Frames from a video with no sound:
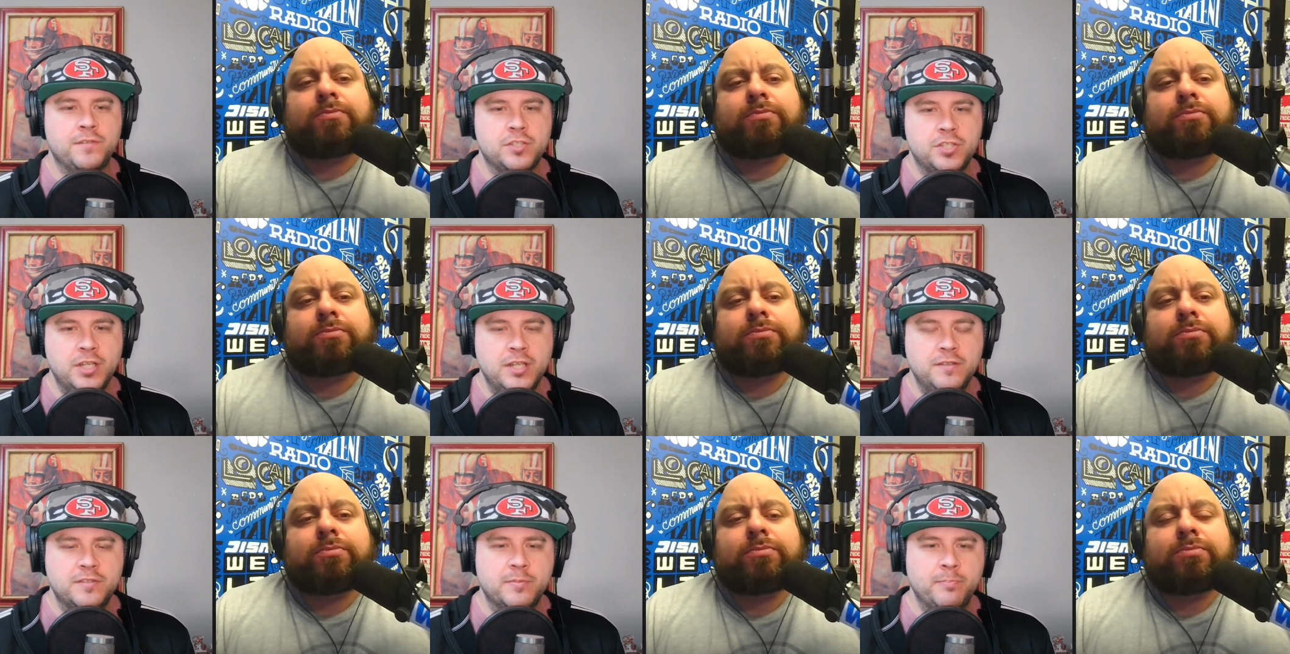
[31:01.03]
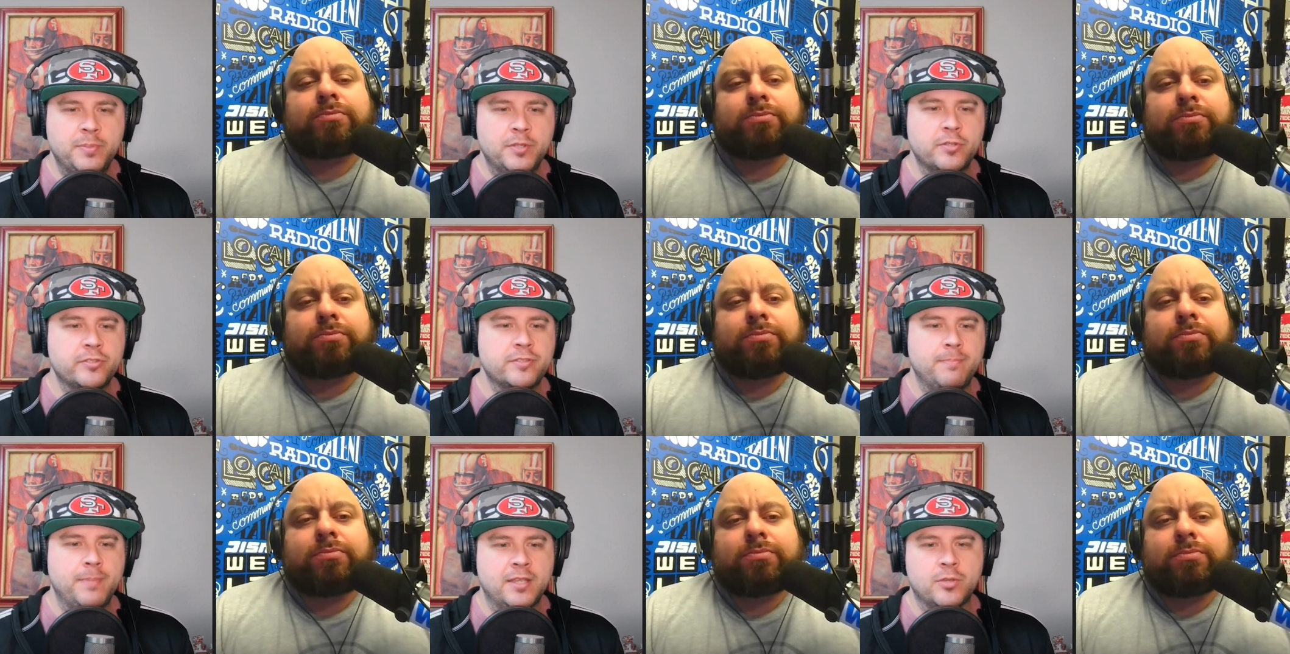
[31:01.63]
Speaker 1: of the Chiefs,
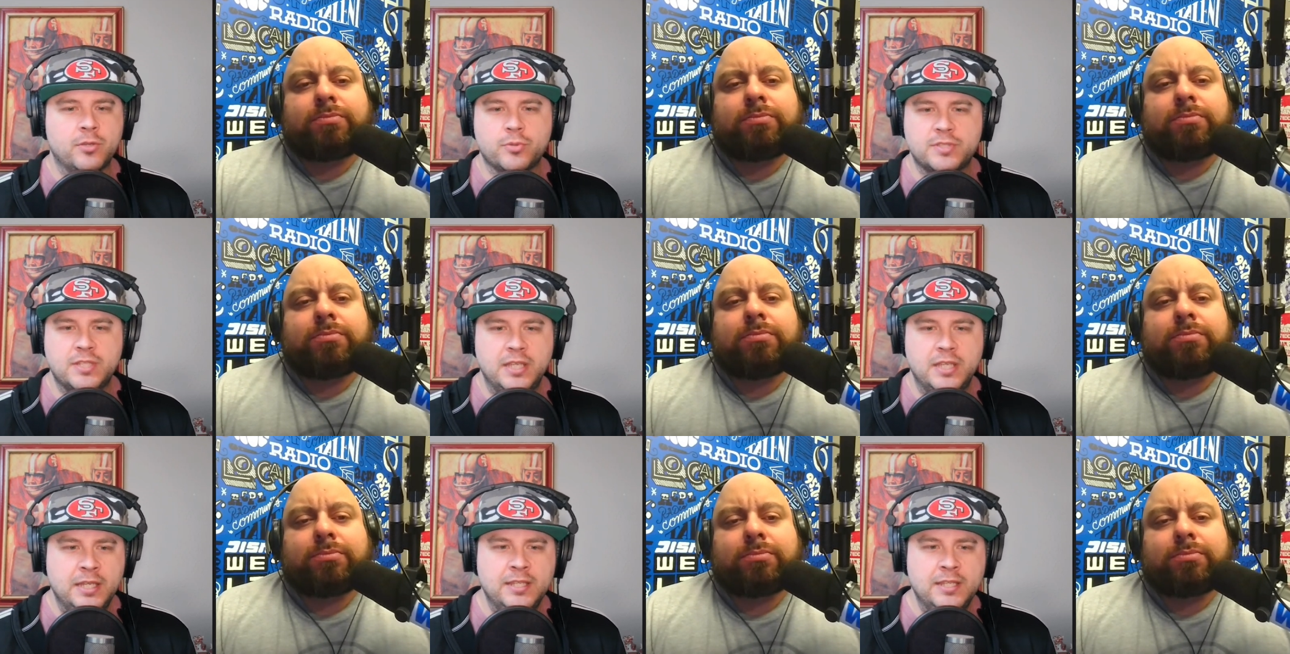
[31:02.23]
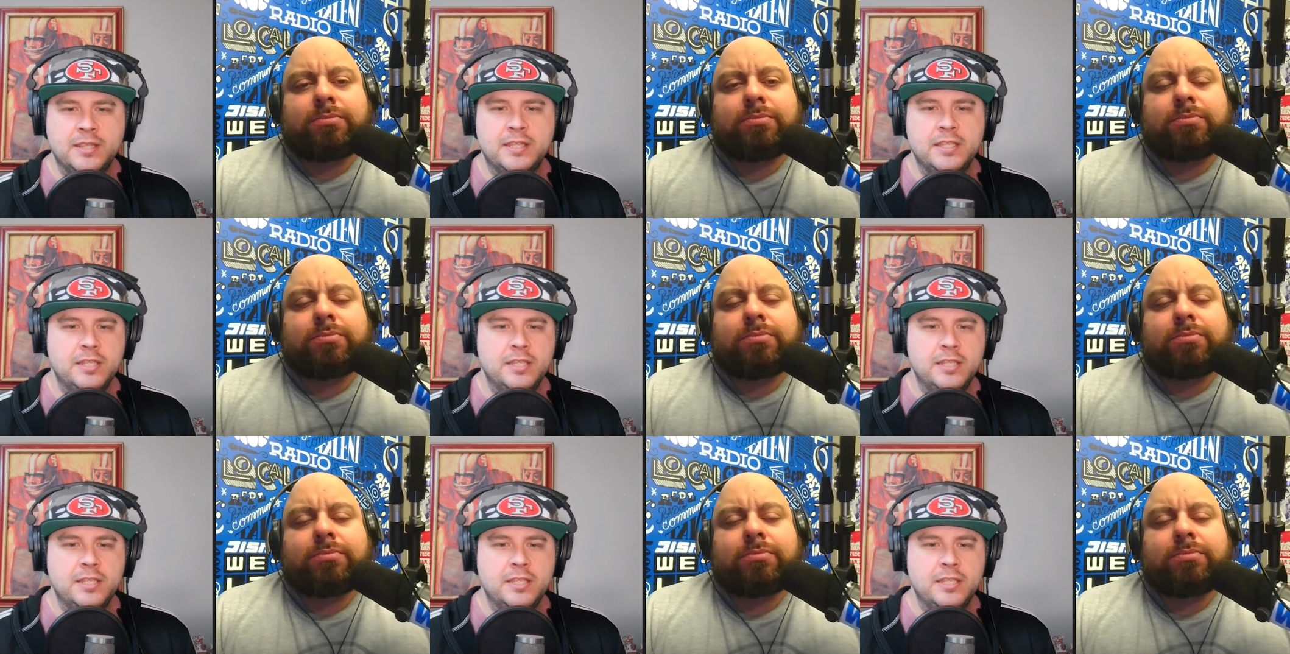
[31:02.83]
Bills, Bengals in